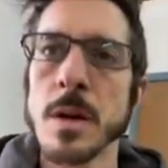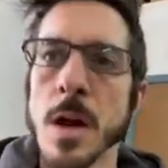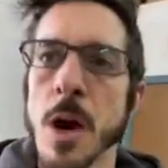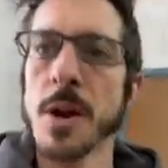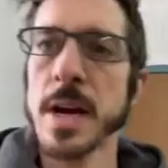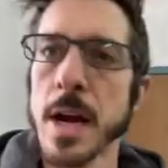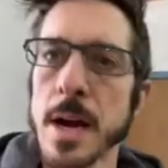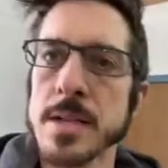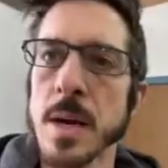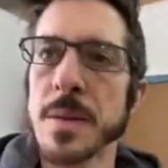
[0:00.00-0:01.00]
All right,
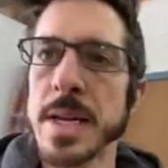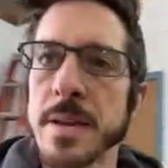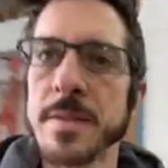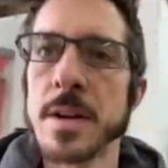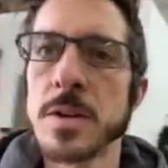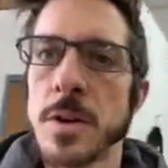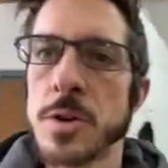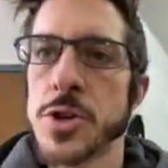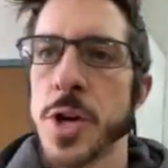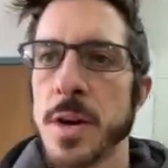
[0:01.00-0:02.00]
guys, I'm gonna give you a little
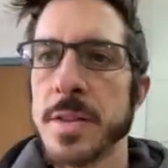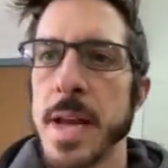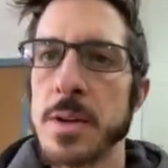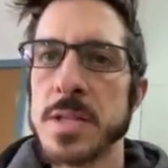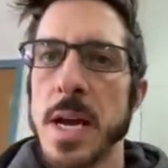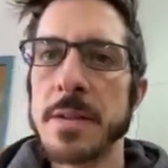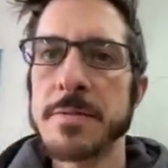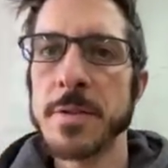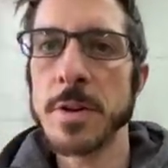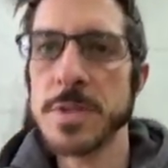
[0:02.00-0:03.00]
shot of the outside
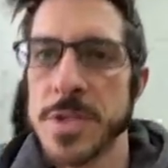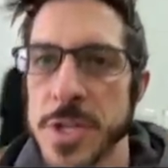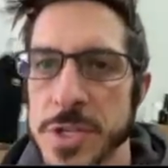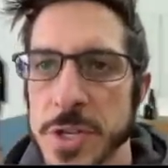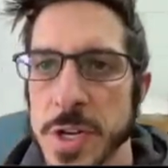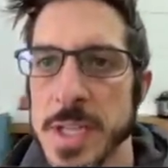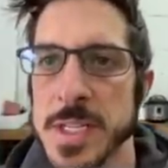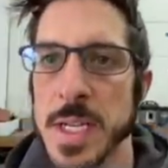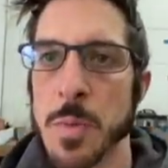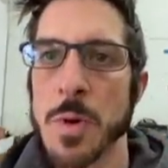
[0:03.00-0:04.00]
first, just so you can
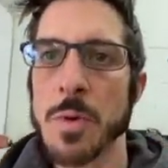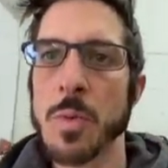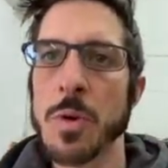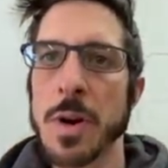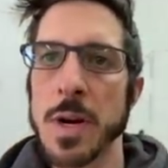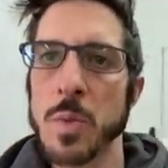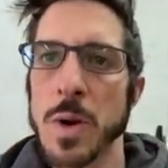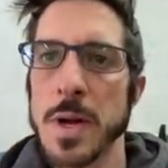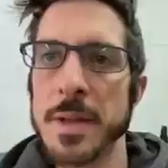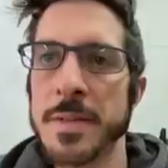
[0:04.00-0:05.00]
see what we're working
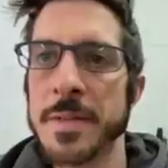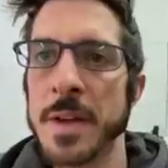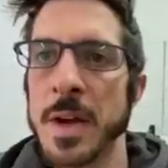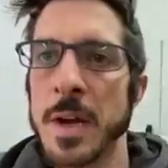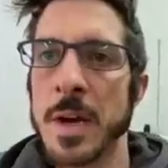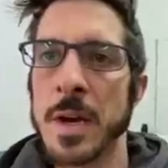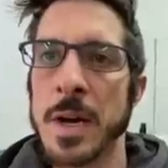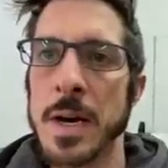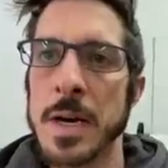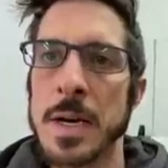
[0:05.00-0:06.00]
with.
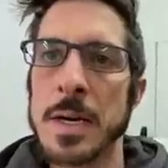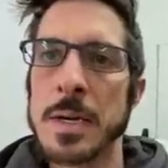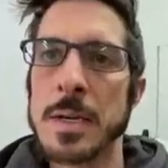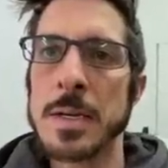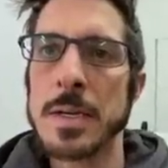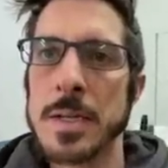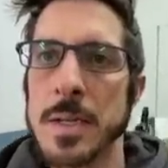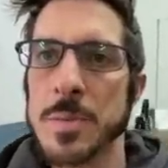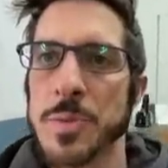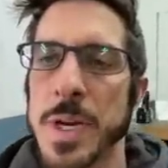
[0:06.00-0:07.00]

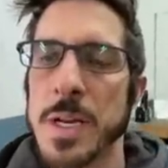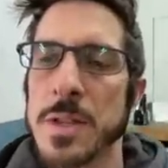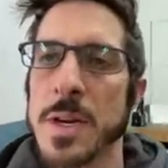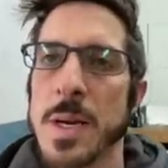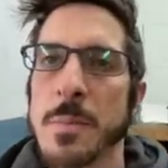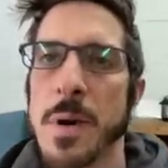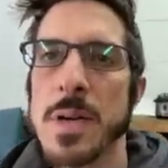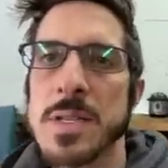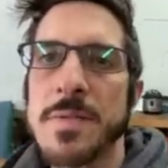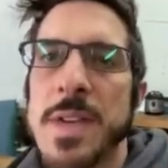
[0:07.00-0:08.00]
Uh, pretty good looking
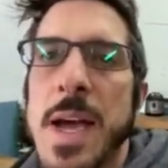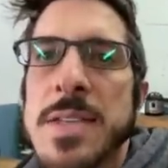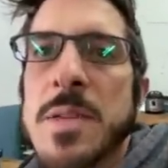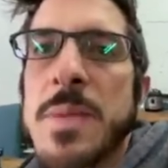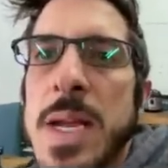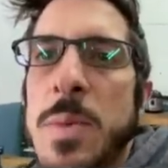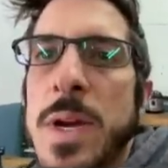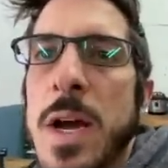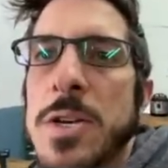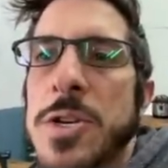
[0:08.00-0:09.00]
bus if you ask me. We
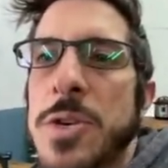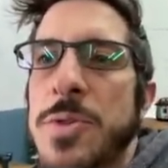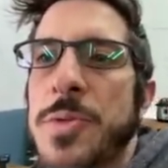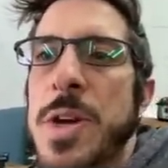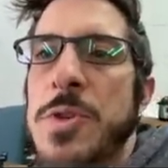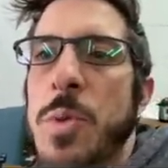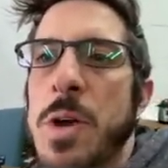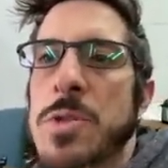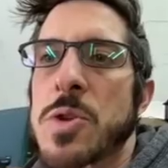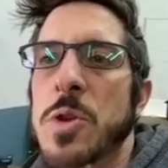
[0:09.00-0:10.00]
got two 300
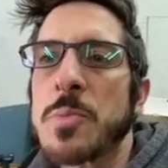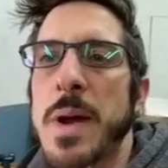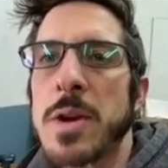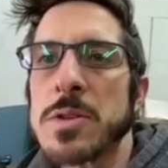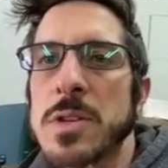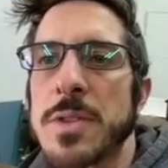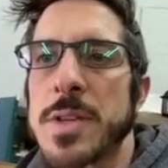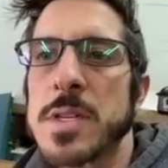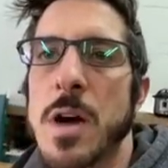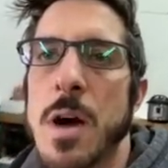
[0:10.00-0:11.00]
watt solar panels on the
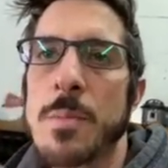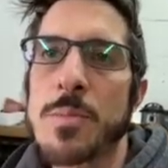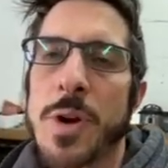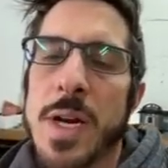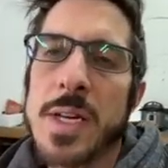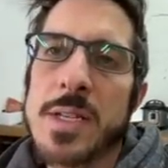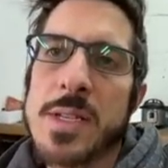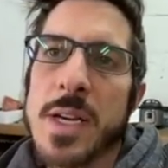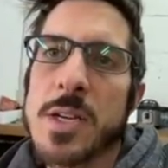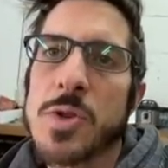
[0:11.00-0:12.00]
top, bringing in
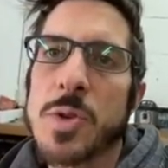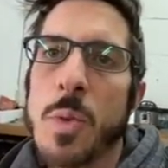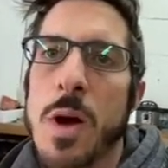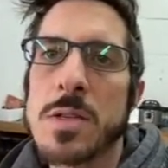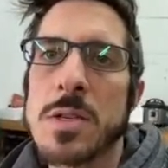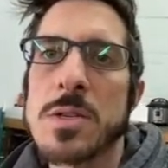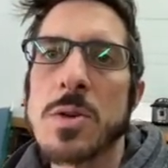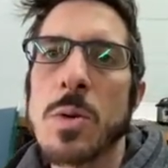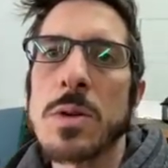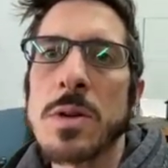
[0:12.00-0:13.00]
600 watts of
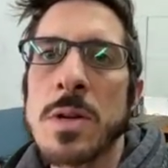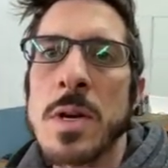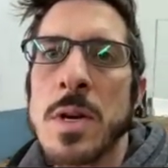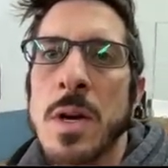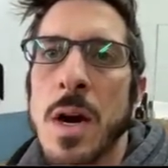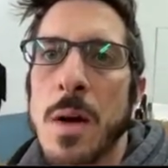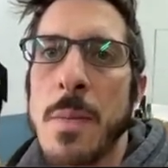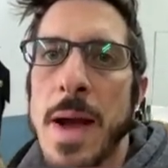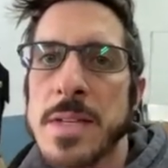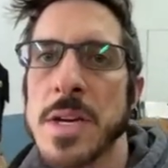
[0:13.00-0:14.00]
solar. Uh,
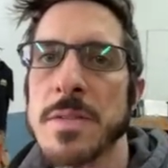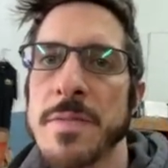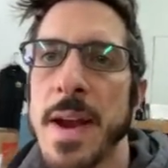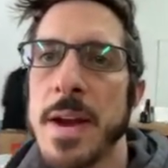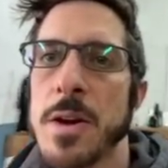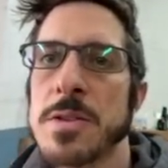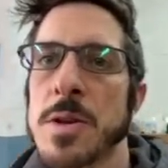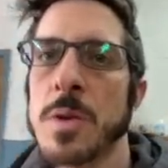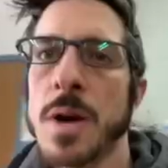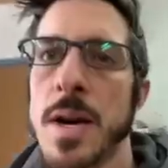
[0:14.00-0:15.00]
MaxxAir fan
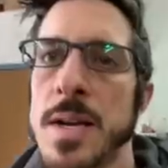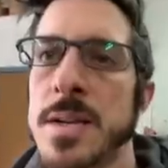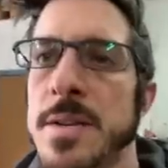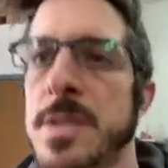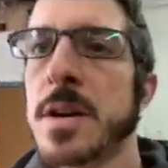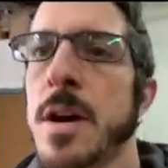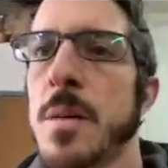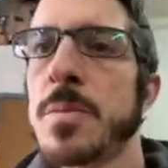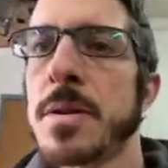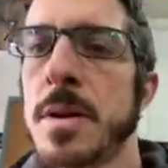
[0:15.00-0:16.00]
also cut into the
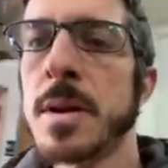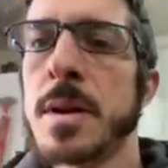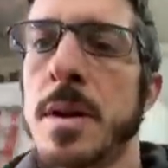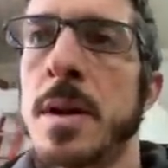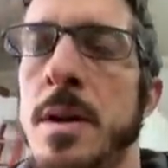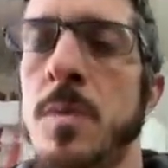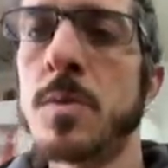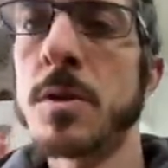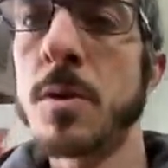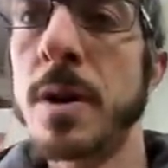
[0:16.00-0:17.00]
top.
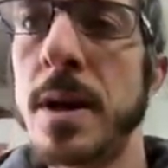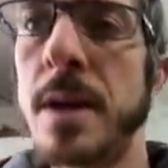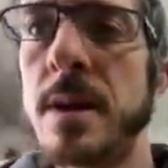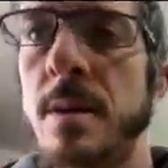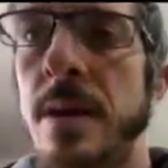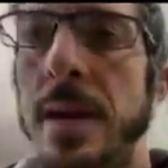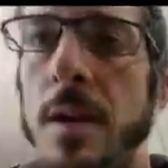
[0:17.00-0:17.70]
We'll go ahead and, and